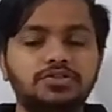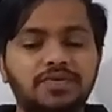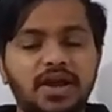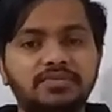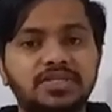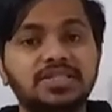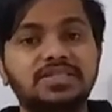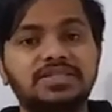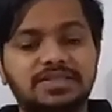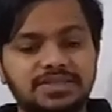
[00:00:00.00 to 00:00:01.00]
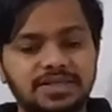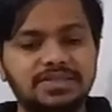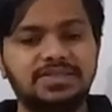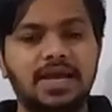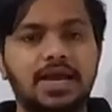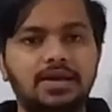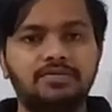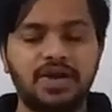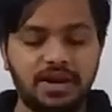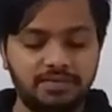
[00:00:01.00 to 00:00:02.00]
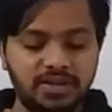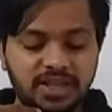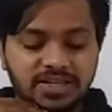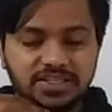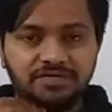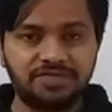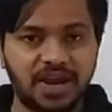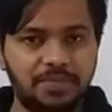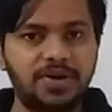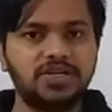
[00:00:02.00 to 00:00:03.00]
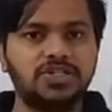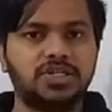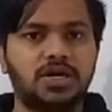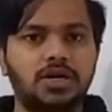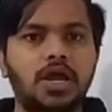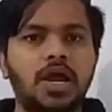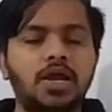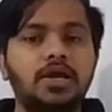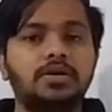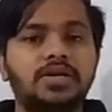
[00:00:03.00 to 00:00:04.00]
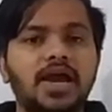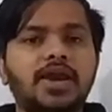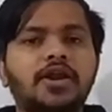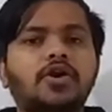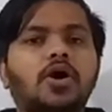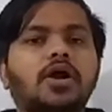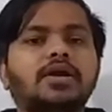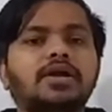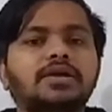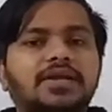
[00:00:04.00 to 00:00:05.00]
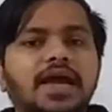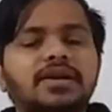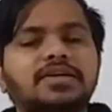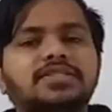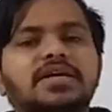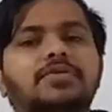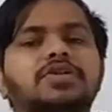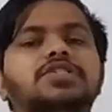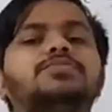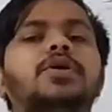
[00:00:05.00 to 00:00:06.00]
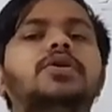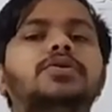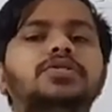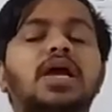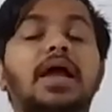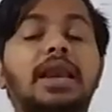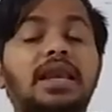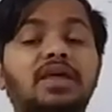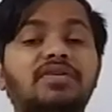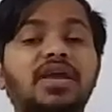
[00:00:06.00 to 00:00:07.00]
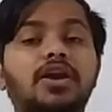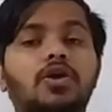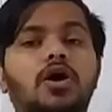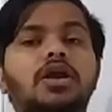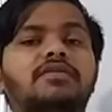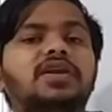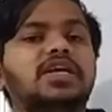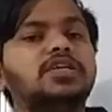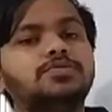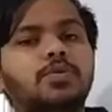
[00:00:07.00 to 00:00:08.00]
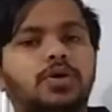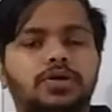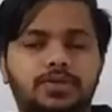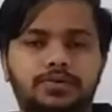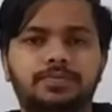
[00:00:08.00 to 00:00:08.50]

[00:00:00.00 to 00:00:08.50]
We have just discussed that whenever there is a vibration, then and only then the sound is produced, in living and non-living things both.